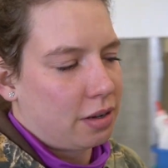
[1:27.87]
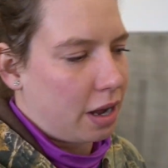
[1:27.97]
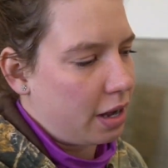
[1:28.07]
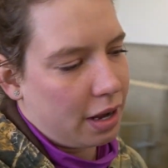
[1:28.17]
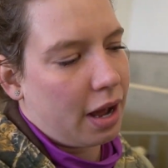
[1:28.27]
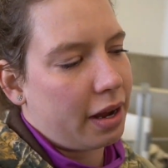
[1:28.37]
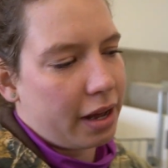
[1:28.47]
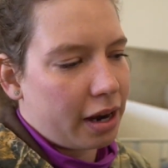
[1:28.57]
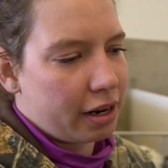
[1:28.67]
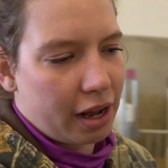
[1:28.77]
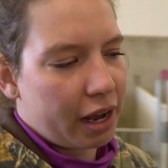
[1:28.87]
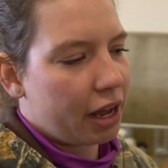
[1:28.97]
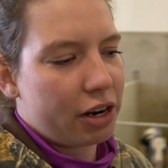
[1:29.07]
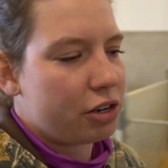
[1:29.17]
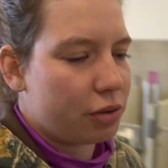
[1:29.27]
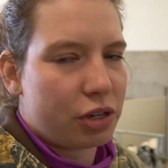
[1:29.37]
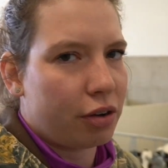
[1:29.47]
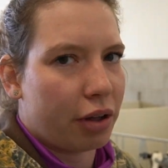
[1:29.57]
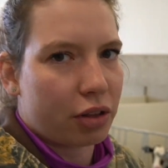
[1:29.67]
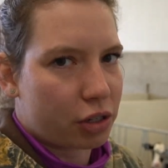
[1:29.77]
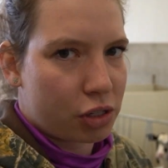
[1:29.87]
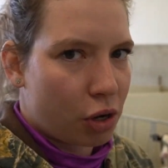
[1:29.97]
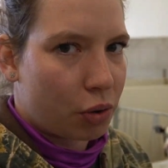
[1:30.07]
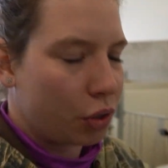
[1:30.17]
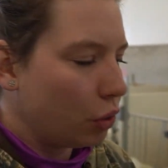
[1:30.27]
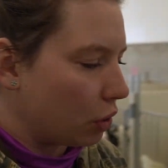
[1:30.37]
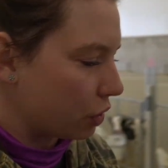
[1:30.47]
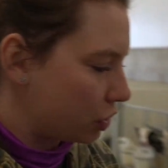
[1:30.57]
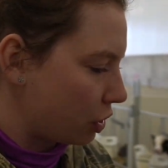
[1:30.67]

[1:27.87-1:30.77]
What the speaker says: I gotta do it too. It looks so cool.